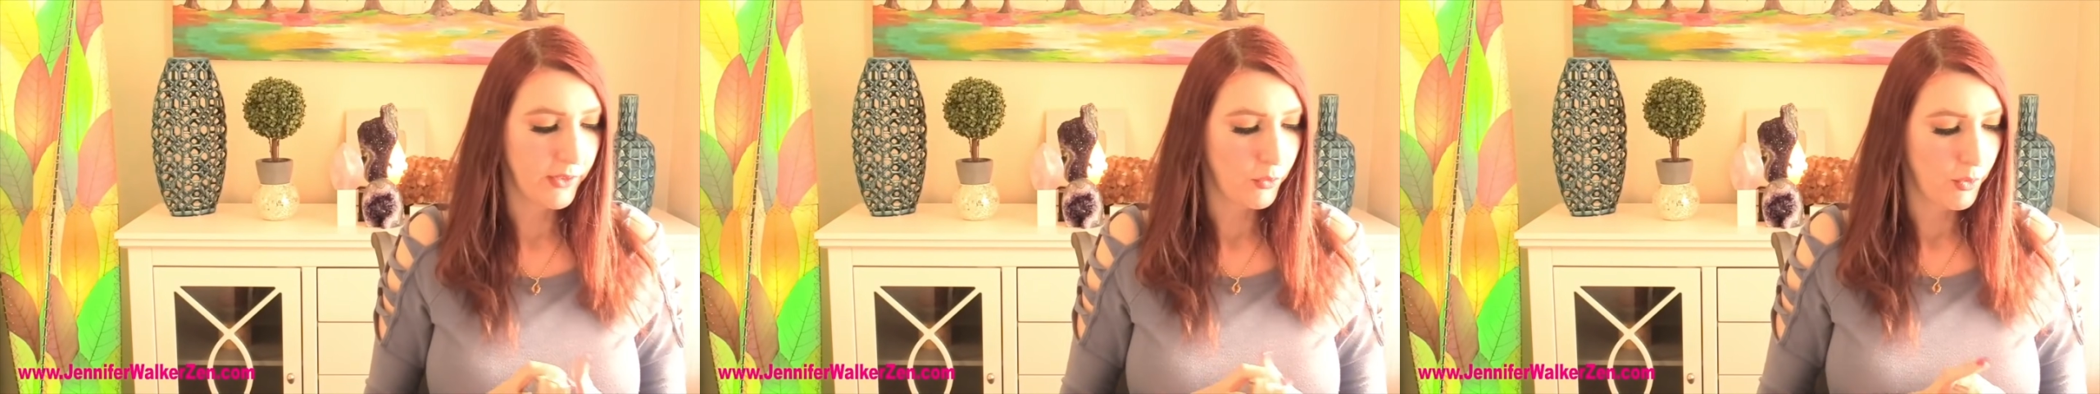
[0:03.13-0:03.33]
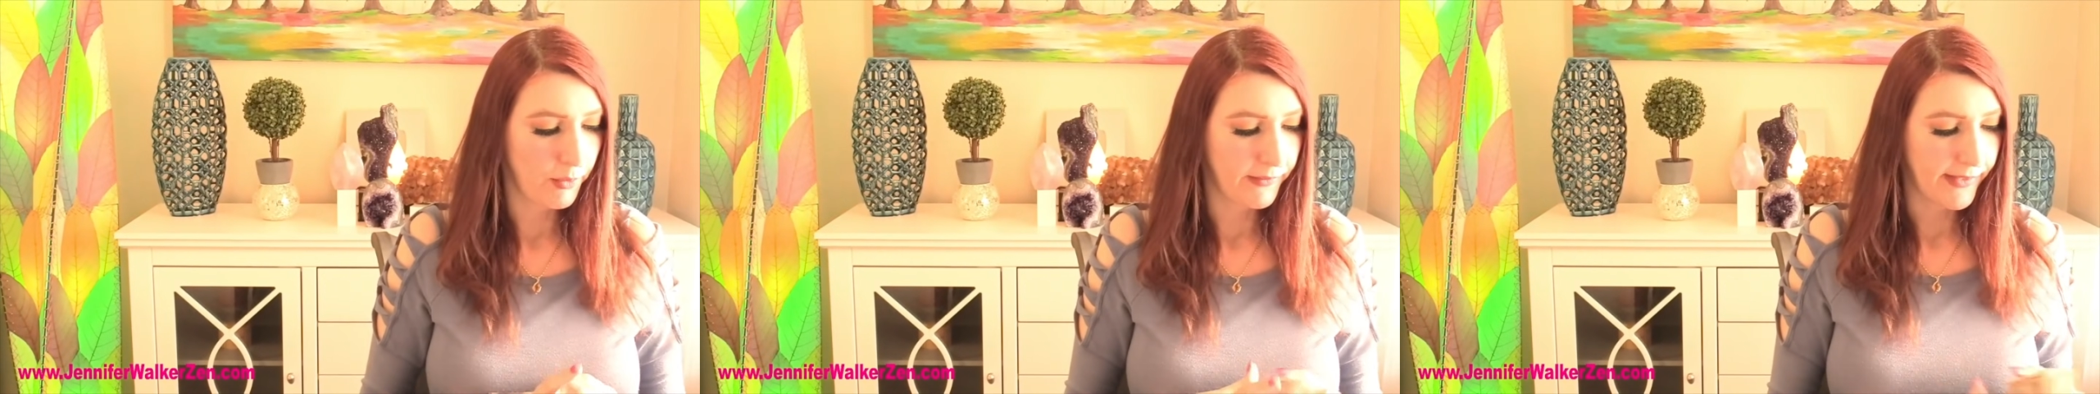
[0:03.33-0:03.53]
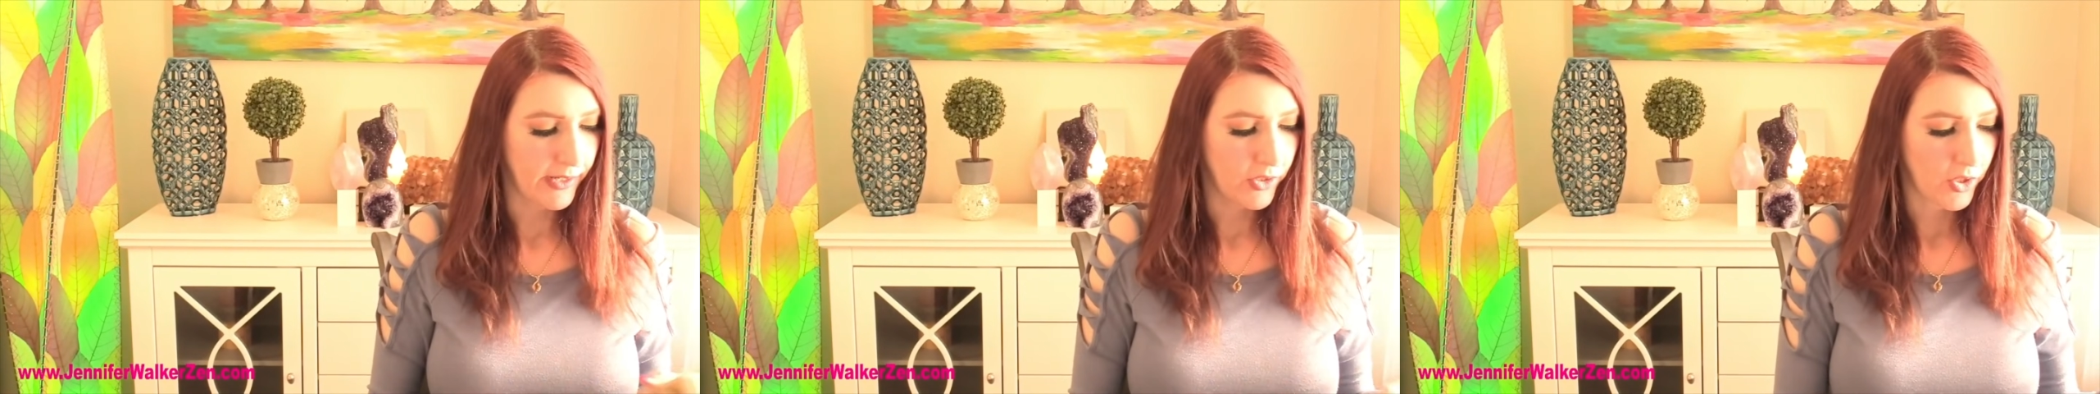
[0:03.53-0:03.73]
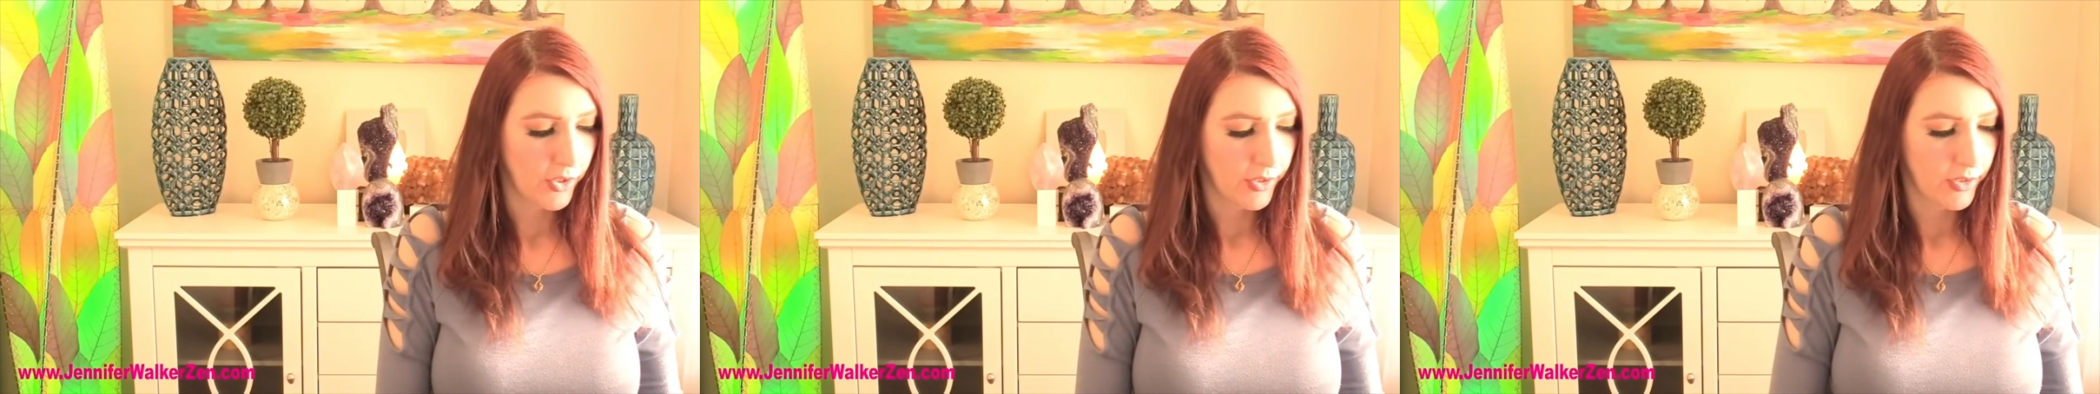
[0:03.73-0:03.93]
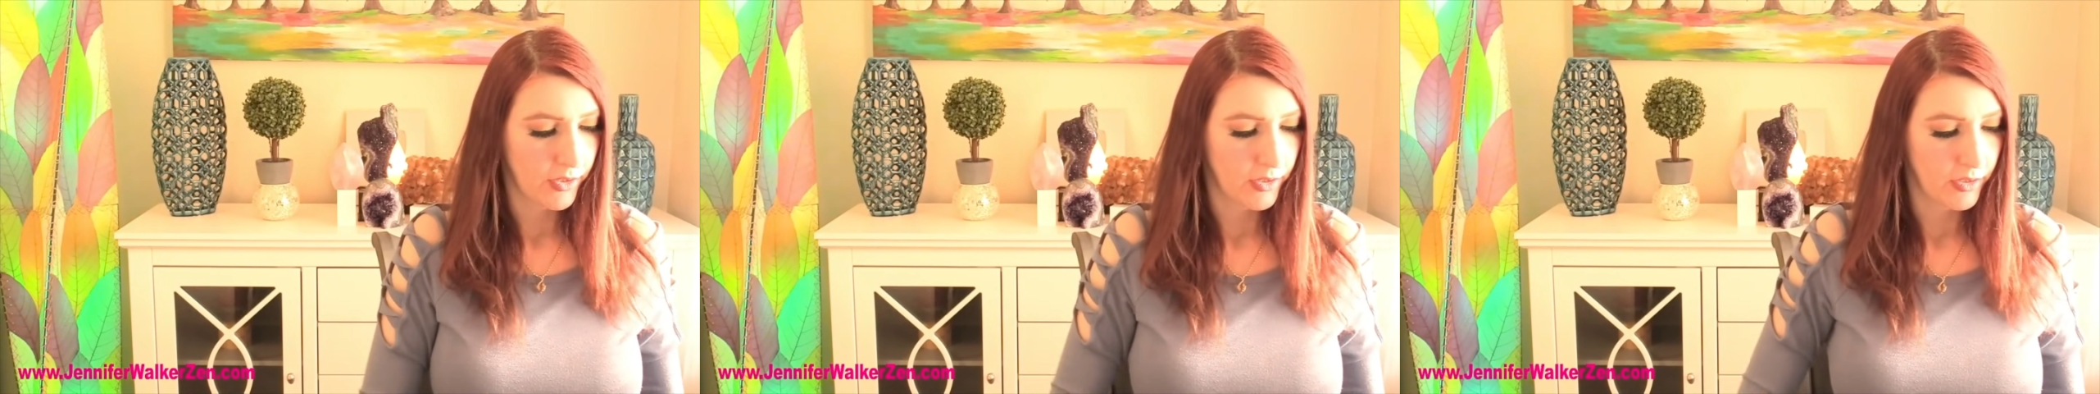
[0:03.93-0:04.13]
Oh, what was that
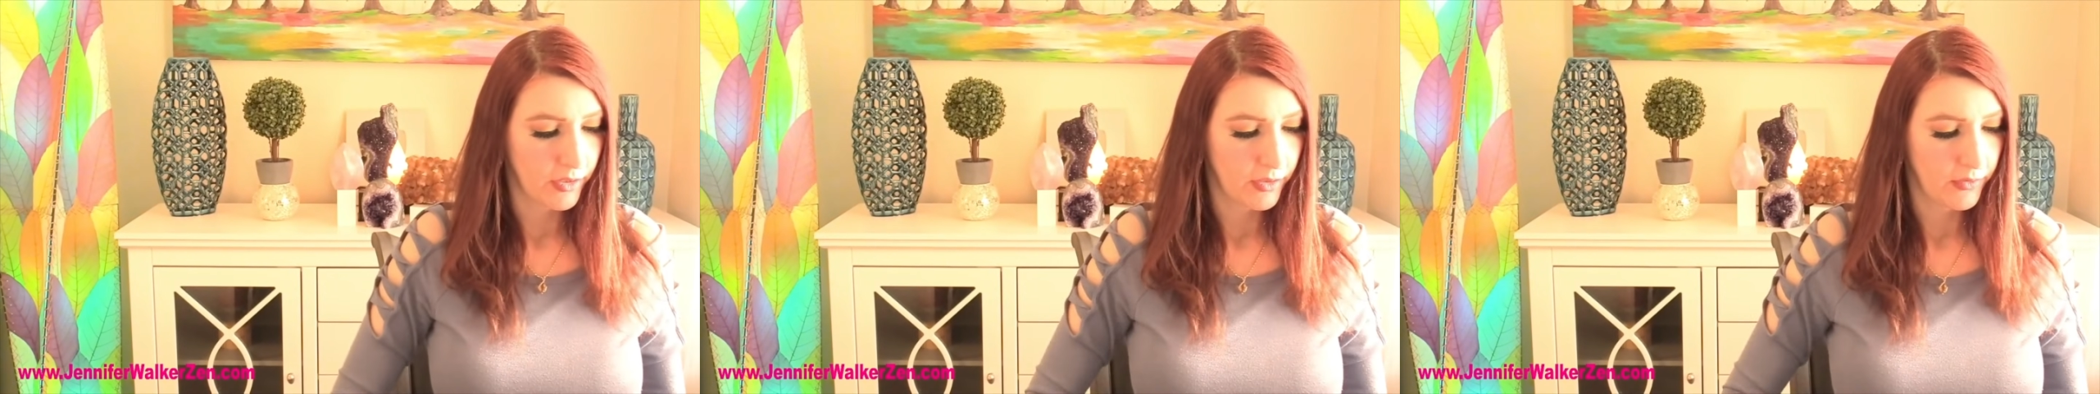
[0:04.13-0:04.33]
card?